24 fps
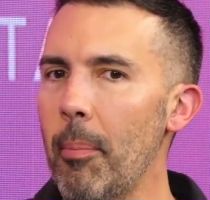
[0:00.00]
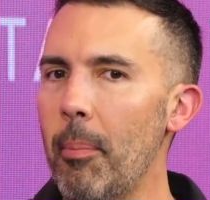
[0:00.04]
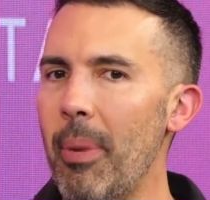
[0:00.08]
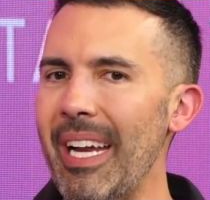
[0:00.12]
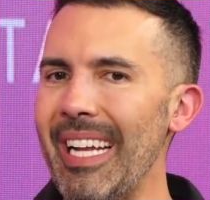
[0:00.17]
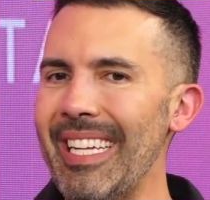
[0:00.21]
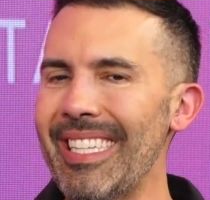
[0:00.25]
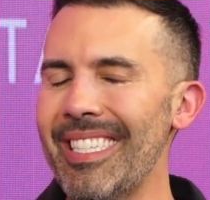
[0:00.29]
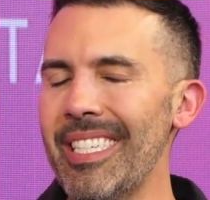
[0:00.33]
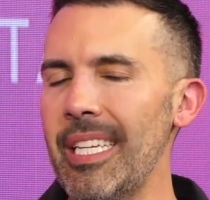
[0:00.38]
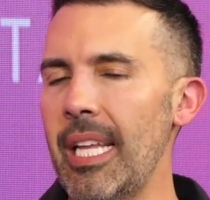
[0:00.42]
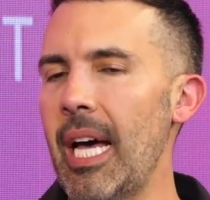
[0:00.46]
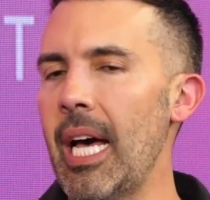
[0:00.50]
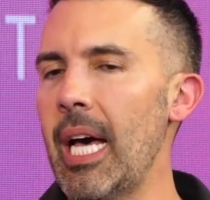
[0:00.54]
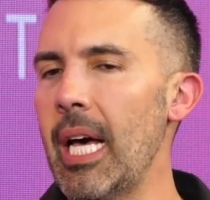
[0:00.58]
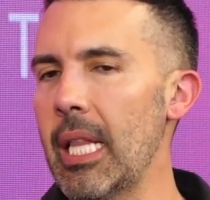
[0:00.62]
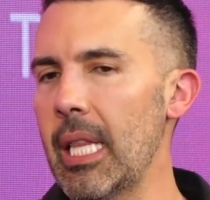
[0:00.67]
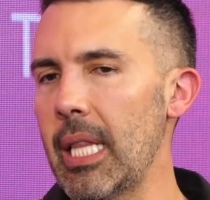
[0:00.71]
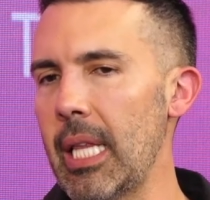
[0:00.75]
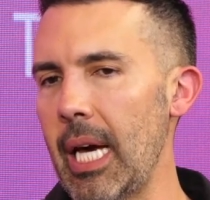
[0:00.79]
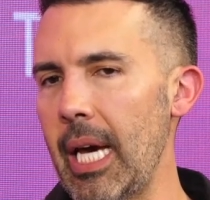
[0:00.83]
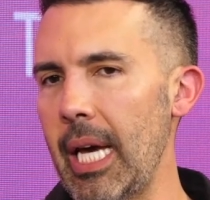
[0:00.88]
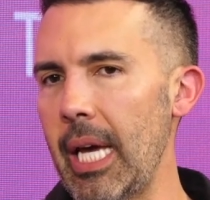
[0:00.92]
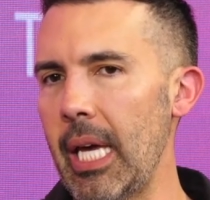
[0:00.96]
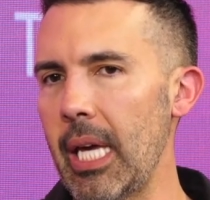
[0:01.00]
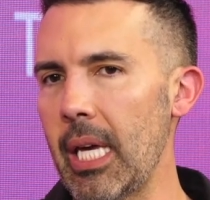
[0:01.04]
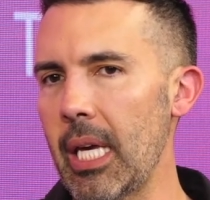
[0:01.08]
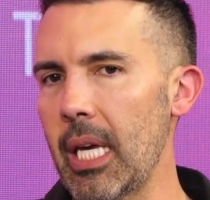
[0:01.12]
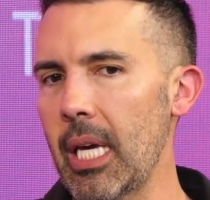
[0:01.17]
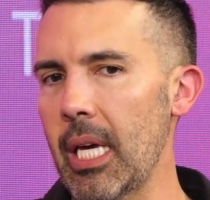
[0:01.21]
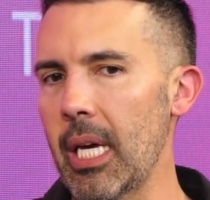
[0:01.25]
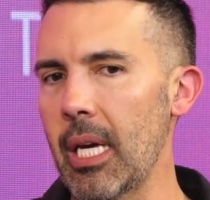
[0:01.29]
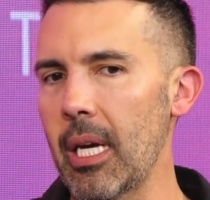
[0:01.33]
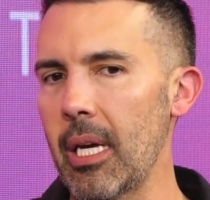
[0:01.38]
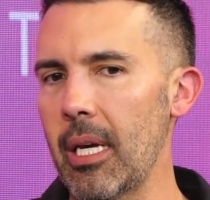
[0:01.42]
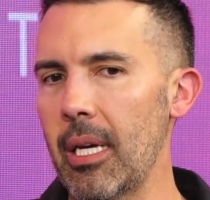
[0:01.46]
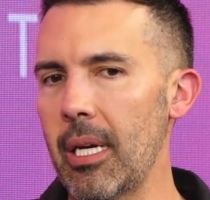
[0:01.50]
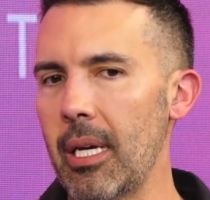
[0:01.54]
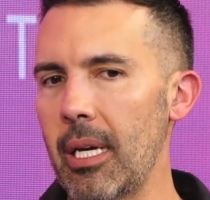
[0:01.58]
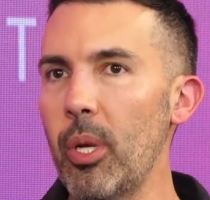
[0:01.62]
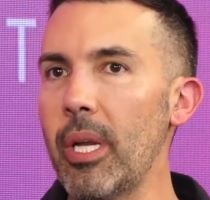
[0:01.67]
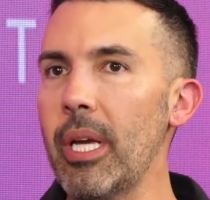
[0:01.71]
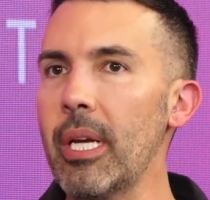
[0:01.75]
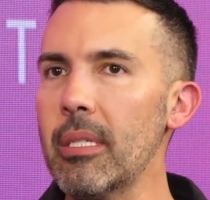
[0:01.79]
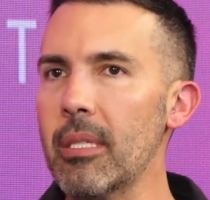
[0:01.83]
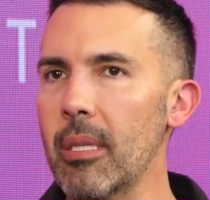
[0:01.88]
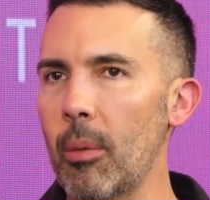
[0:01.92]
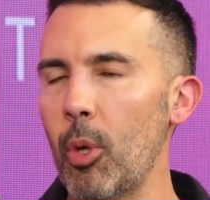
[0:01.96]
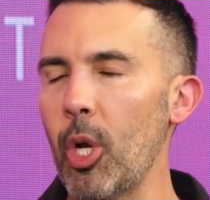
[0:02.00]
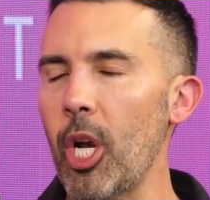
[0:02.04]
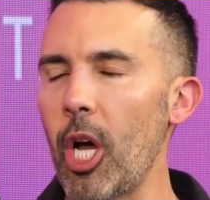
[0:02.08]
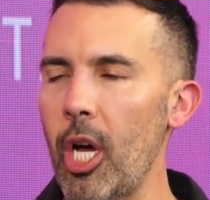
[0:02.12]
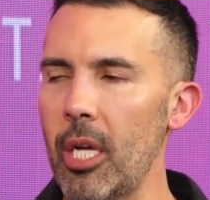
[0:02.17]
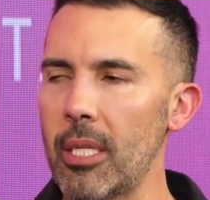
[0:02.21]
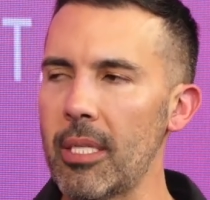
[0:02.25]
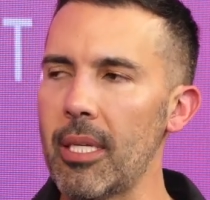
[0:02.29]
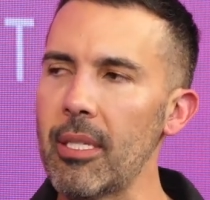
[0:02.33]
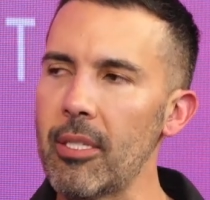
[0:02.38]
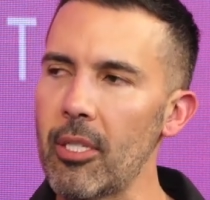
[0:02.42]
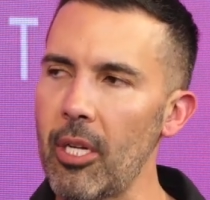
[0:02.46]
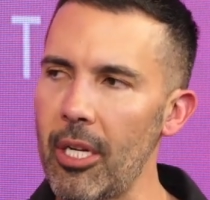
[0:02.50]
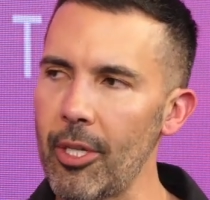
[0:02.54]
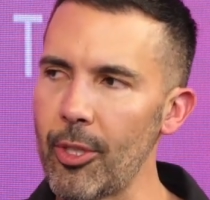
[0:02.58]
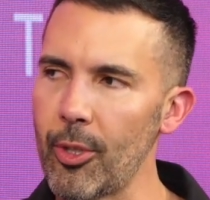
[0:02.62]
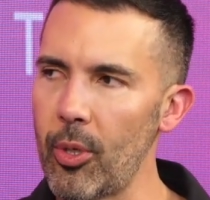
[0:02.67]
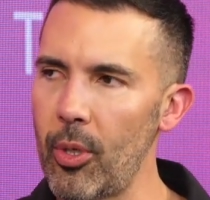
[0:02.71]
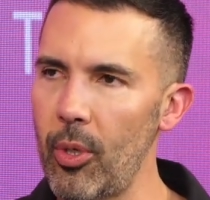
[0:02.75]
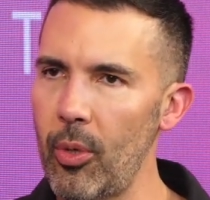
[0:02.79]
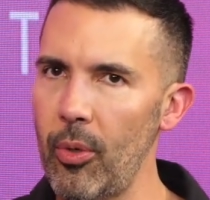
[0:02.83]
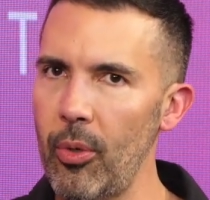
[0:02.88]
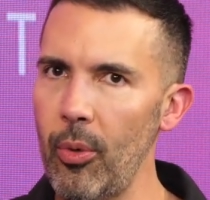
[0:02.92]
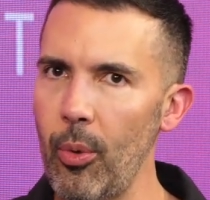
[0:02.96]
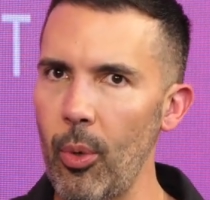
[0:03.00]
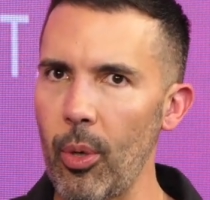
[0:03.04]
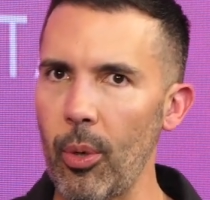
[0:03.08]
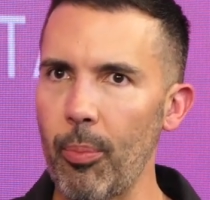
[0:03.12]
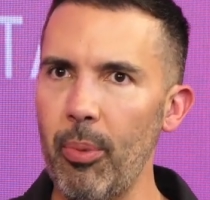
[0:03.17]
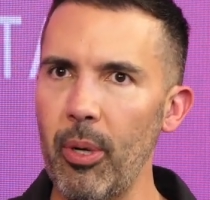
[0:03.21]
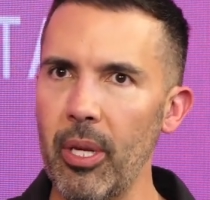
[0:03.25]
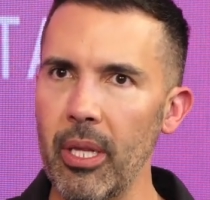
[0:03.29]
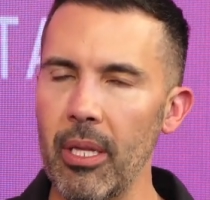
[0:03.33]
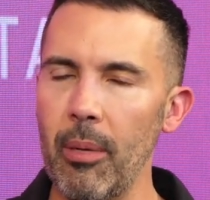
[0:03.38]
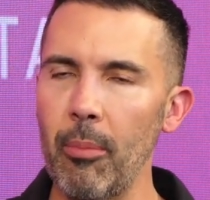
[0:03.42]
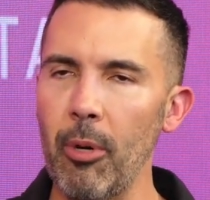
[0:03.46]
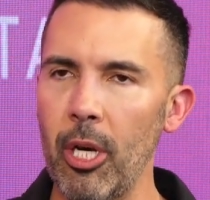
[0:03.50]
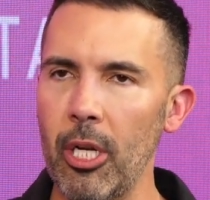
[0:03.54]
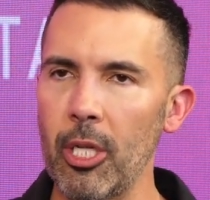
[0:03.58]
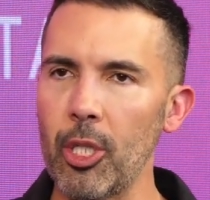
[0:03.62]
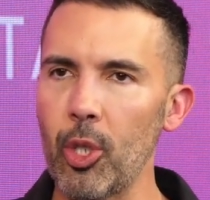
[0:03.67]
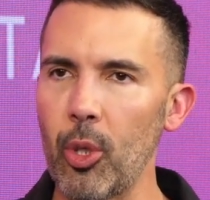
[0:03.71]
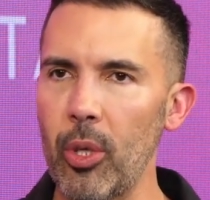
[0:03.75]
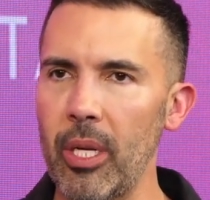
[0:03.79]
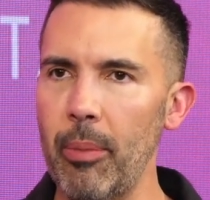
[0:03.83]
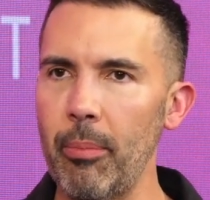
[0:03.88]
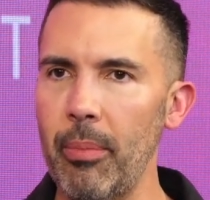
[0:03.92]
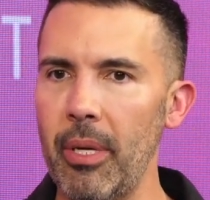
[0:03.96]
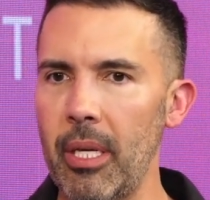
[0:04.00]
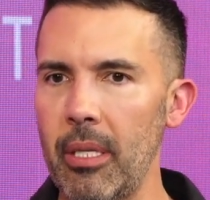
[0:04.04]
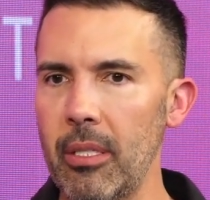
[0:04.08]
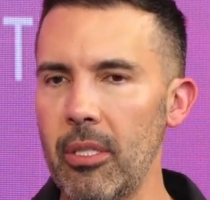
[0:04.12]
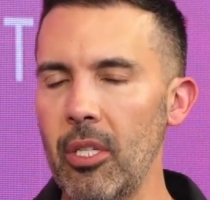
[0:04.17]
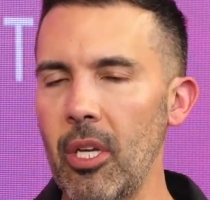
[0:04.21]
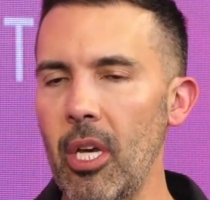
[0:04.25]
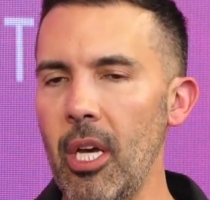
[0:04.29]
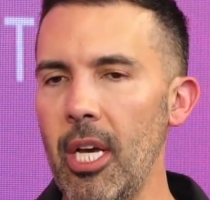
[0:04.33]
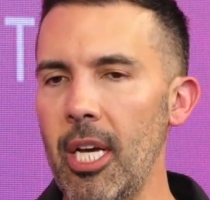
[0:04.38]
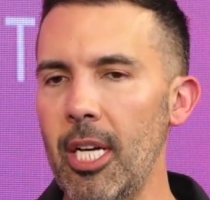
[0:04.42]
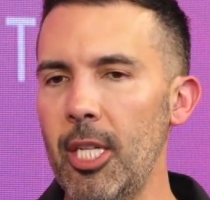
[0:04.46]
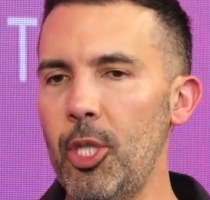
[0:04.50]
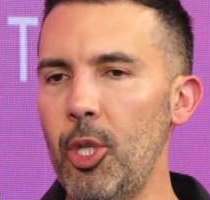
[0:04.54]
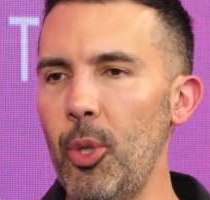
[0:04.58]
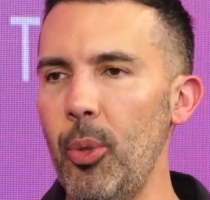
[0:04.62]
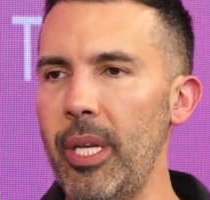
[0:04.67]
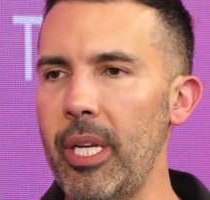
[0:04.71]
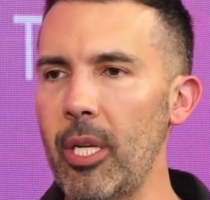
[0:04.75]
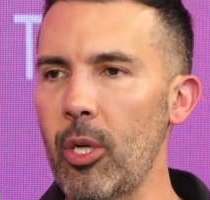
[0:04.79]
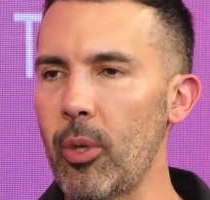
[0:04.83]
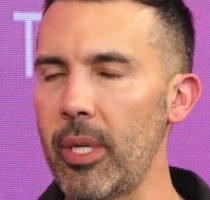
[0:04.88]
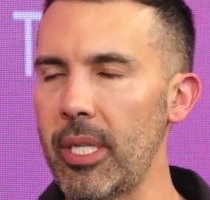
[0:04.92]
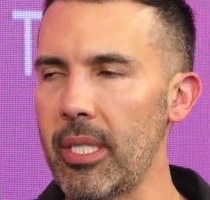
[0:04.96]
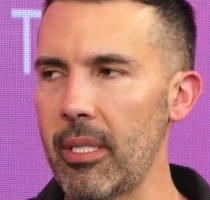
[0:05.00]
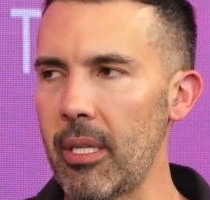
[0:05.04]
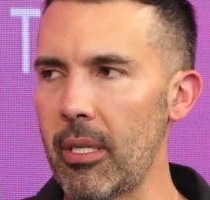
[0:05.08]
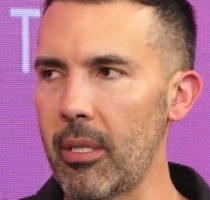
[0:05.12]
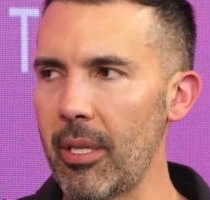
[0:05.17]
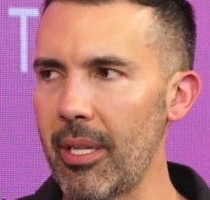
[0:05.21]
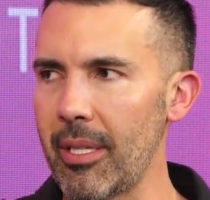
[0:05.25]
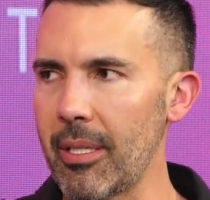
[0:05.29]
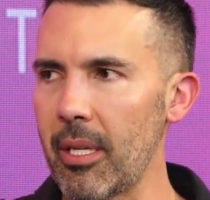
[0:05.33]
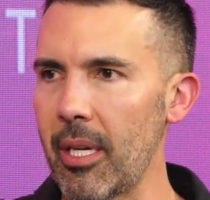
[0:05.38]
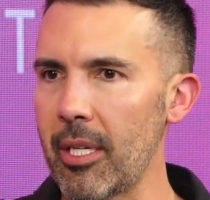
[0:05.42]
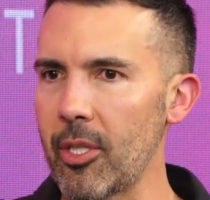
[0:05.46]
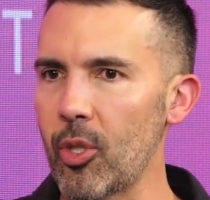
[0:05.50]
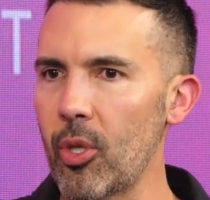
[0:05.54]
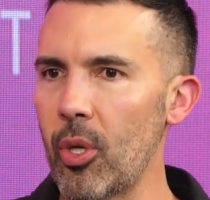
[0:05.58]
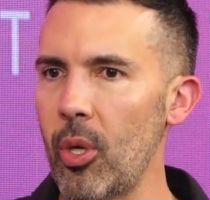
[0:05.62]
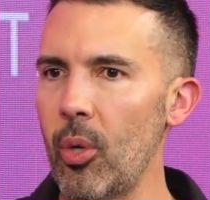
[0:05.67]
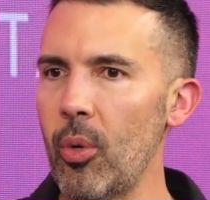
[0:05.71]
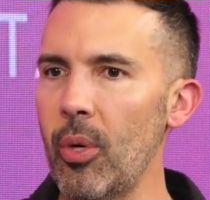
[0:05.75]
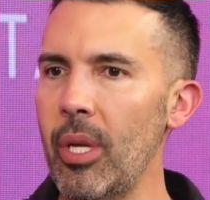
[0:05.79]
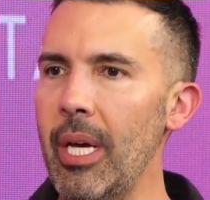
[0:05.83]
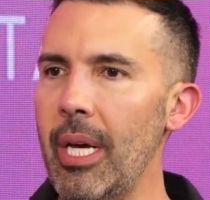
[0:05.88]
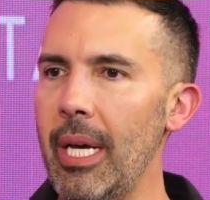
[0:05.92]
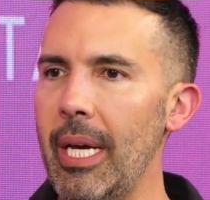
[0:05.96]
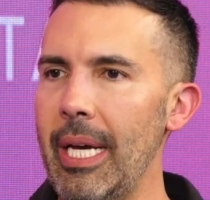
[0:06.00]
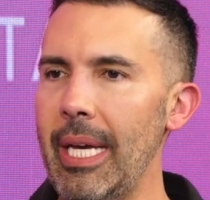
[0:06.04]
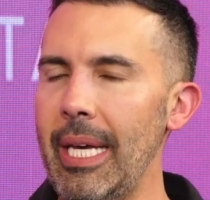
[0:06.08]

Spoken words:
but it's not like putting someone on testosterone or putting them on a treatment to increase their testosterone